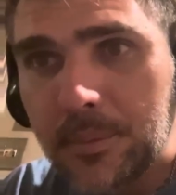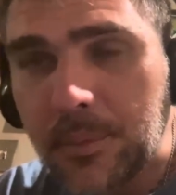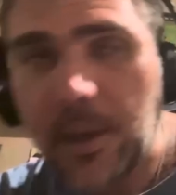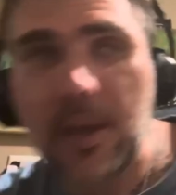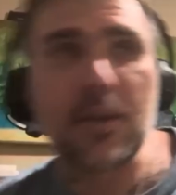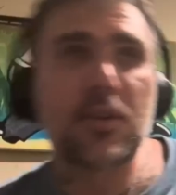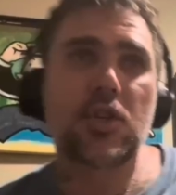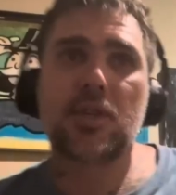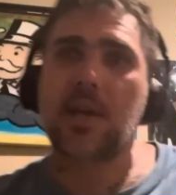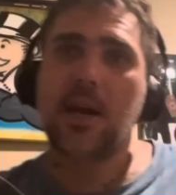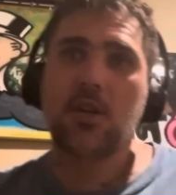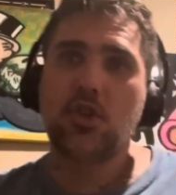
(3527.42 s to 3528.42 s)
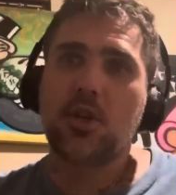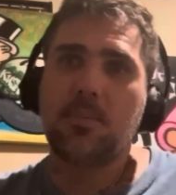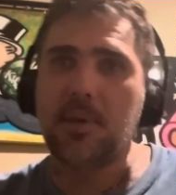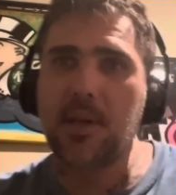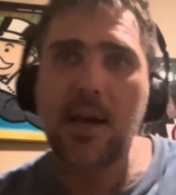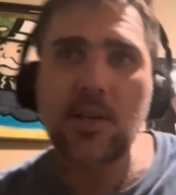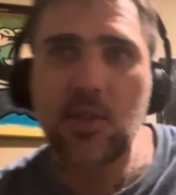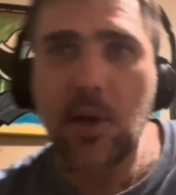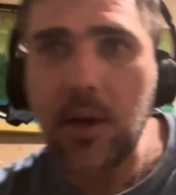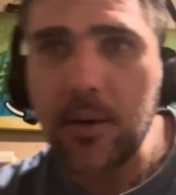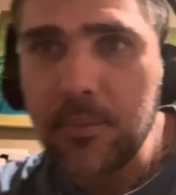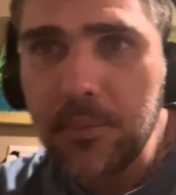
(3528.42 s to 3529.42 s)
And she's got a GPS
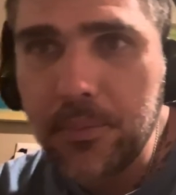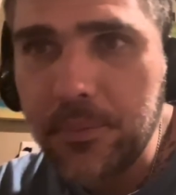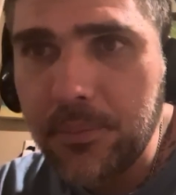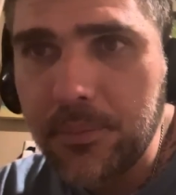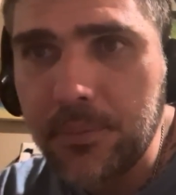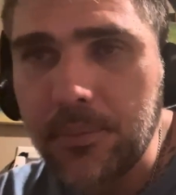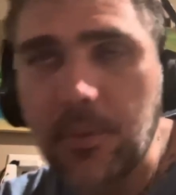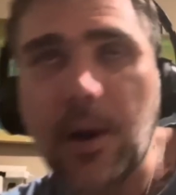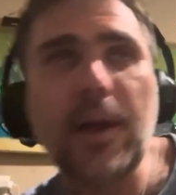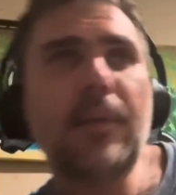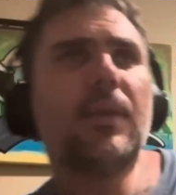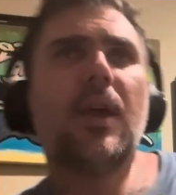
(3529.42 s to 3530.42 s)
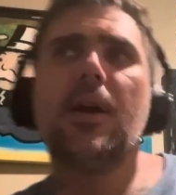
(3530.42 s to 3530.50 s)
on, right?